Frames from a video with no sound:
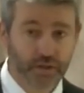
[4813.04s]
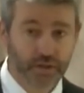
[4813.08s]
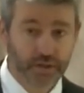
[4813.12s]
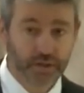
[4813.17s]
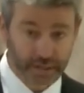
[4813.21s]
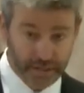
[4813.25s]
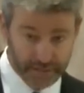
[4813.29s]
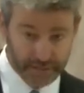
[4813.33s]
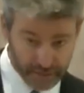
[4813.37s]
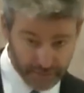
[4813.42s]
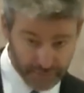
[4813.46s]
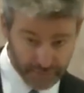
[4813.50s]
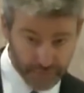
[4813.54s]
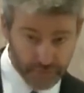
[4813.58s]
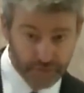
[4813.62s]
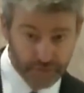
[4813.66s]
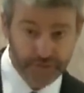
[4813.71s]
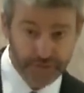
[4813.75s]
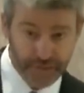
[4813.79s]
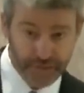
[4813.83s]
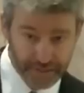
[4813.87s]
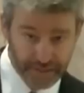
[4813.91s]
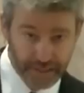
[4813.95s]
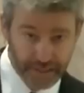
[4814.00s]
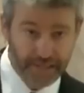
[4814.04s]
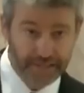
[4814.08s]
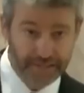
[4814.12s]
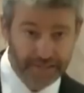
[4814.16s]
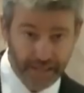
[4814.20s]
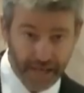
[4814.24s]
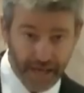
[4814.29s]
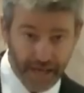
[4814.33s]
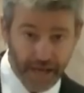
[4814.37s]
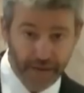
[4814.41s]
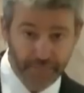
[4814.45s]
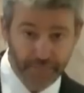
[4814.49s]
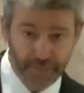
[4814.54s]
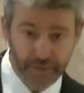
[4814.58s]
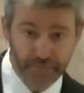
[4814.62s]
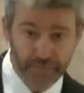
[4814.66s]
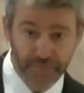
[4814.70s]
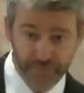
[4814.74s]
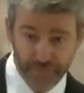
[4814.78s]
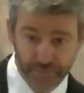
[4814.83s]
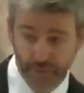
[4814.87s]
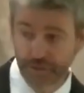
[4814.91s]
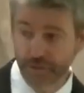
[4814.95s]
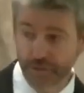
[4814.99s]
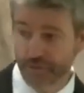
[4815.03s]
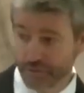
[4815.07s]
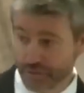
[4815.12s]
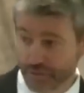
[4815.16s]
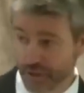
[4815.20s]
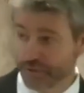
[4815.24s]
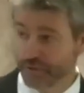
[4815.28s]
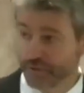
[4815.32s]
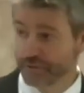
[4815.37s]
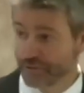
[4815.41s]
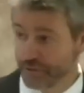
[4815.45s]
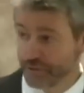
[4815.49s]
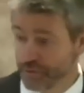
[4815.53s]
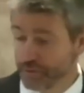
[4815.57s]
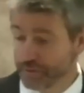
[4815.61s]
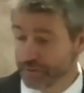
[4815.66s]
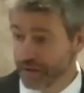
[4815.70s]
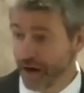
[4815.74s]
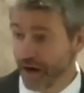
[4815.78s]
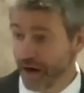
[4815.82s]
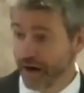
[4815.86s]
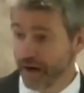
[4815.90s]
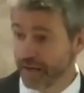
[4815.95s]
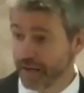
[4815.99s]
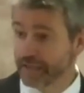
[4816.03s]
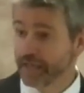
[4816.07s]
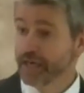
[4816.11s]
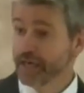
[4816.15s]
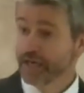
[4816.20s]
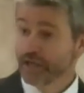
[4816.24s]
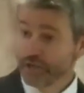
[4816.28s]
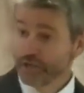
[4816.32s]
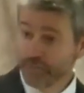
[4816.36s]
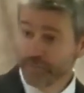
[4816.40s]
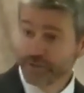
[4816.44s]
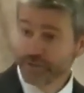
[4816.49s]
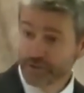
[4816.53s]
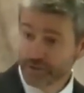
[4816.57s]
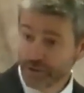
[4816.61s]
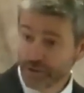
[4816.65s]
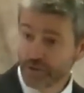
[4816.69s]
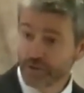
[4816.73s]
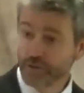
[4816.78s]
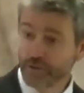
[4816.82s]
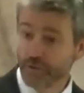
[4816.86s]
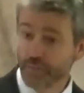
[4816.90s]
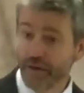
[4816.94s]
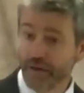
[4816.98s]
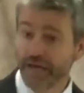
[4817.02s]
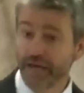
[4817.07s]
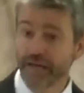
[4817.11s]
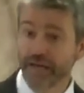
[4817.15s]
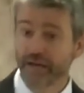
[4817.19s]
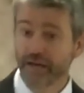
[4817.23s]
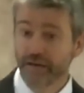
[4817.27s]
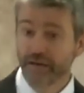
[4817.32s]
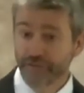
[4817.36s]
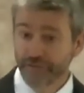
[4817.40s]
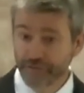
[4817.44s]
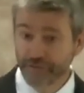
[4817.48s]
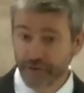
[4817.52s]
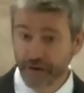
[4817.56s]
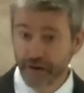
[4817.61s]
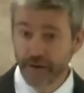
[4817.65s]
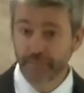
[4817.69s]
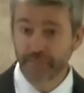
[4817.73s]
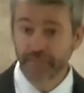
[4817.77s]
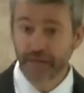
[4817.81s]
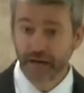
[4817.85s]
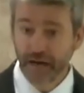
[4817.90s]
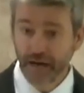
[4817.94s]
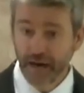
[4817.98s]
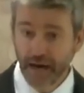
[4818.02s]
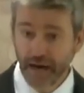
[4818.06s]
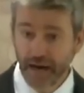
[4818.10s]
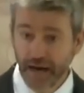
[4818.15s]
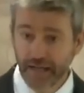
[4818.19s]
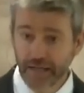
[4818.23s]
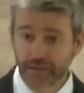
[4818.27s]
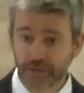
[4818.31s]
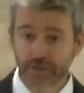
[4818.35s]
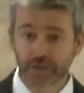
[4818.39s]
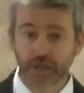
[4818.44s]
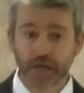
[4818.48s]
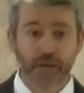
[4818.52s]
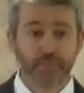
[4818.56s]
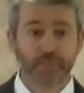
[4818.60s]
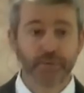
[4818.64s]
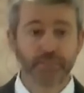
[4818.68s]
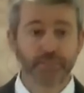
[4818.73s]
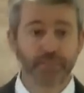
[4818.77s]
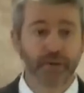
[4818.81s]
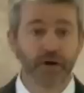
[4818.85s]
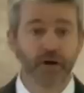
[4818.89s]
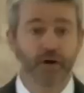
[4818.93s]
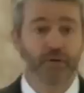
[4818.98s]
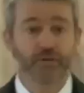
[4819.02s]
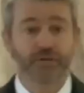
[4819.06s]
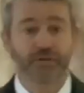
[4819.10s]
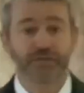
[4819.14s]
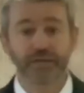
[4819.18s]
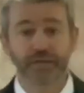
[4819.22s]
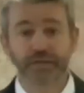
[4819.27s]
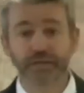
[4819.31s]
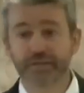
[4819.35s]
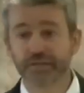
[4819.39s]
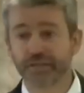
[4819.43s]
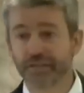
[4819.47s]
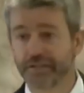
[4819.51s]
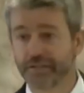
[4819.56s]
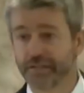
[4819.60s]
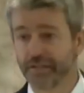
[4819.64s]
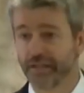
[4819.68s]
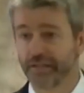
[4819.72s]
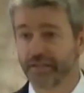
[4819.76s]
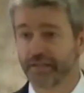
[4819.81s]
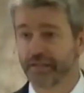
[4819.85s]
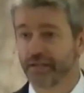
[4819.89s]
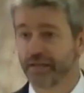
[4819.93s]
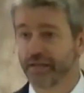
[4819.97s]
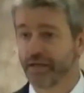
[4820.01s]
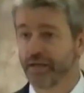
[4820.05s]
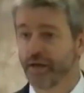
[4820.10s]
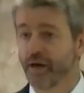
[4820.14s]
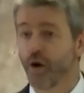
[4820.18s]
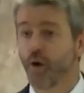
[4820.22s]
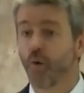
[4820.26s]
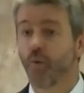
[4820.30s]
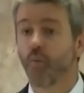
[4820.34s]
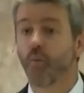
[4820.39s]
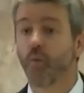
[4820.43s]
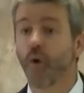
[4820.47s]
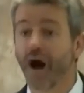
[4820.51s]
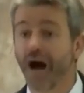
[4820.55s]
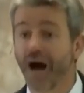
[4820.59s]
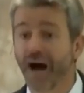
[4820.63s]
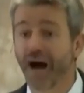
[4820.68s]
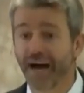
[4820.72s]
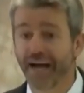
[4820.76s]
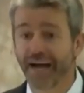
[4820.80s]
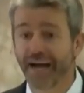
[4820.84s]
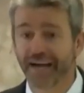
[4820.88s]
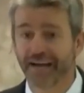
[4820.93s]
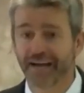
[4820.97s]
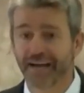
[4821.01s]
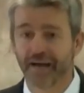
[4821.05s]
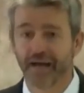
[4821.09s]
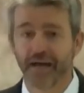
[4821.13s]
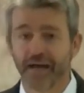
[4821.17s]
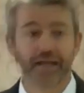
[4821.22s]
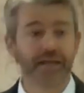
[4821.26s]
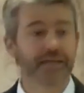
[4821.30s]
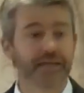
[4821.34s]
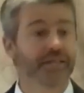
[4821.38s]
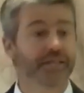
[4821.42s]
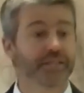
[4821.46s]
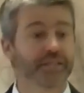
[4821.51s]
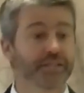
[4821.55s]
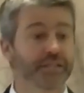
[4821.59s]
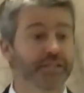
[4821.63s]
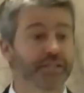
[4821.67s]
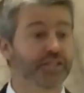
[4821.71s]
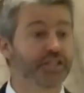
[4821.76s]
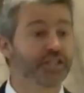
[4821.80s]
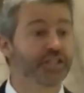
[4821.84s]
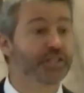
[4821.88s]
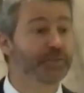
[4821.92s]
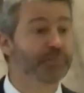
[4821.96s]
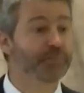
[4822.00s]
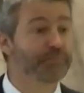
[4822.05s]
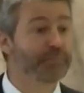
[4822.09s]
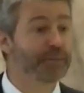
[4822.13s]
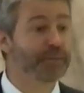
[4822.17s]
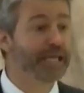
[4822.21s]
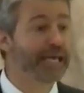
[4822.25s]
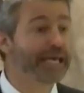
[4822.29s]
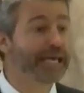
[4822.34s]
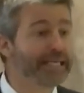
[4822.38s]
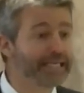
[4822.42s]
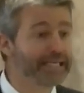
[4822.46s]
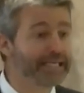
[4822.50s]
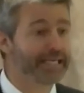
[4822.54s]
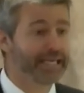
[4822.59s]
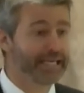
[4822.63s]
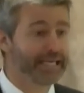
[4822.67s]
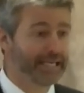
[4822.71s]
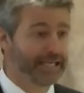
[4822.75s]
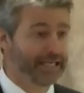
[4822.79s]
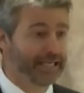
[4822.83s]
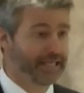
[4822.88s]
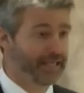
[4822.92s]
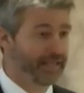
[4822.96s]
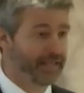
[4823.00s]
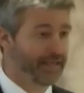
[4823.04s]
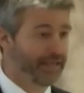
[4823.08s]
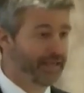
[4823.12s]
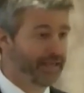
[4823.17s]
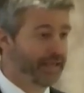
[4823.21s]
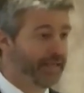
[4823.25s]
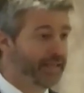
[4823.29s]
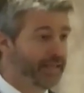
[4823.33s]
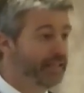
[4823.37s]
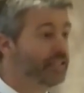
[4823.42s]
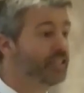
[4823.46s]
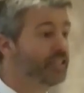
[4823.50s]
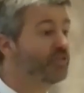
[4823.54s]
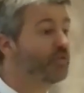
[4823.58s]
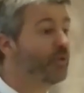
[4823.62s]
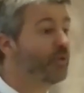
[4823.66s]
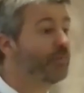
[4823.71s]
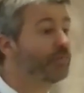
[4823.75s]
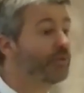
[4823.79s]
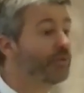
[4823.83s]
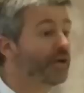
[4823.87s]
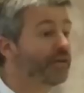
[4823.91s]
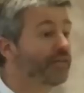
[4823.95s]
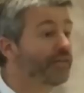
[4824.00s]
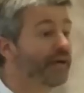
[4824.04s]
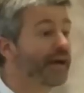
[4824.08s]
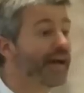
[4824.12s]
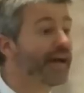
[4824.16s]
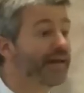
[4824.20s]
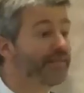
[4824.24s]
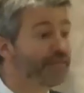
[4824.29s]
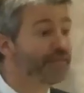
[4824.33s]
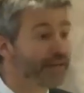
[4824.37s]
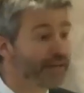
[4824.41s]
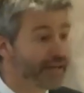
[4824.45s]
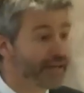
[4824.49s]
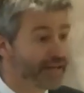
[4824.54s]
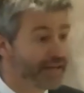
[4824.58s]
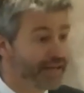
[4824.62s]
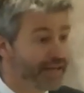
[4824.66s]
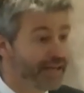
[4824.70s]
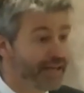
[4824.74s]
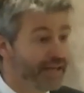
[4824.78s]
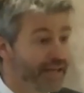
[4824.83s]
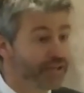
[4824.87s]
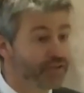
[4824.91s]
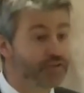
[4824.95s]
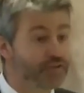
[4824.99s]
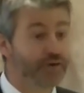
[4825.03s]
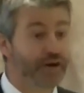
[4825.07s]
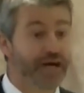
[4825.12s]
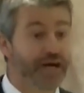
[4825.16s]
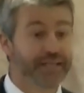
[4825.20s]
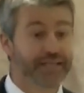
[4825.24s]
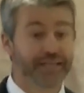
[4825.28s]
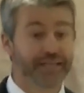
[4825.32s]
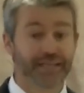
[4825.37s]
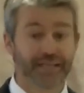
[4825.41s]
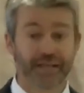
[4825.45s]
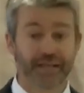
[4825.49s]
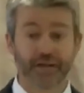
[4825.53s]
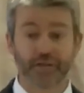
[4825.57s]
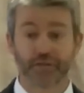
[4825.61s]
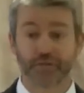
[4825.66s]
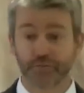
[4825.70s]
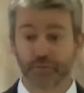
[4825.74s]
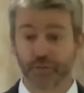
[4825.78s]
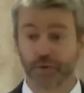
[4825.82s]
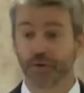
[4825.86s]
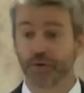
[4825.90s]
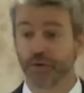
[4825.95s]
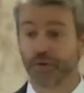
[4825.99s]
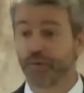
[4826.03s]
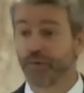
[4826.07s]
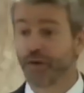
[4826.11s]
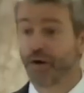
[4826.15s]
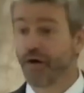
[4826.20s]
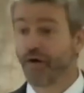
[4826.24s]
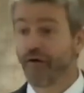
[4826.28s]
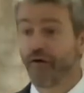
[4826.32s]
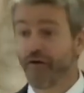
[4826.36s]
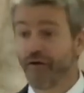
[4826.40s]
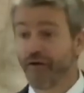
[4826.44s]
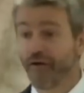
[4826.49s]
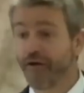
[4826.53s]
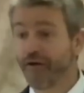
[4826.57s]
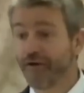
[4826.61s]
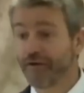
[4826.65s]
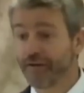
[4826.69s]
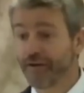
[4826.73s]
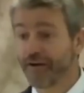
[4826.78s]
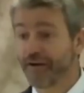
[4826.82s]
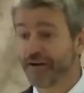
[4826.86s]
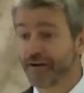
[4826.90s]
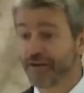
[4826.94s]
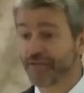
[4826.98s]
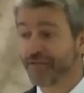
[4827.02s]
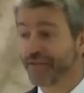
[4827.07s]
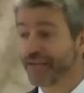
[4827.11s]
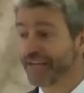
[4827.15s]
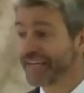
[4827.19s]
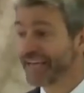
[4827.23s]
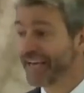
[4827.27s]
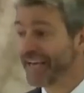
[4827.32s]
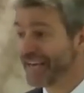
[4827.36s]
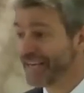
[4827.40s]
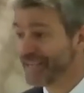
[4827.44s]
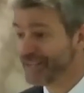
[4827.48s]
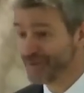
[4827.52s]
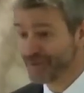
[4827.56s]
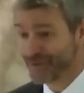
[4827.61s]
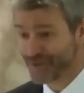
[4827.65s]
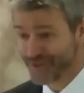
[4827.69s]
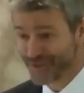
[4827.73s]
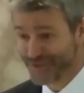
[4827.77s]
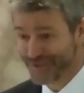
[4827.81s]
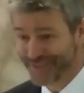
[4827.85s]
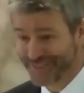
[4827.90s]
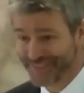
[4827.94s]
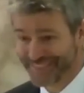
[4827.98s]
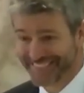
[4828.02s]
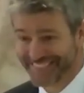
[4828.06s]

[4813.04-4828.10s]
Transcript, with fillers: because that's the first thing that has to happen. Before you turn to God, you must turn away from idols. But Paul reverses it. Why? This is splendid. This is what Brother Anthony is trying to get through all our thick heads.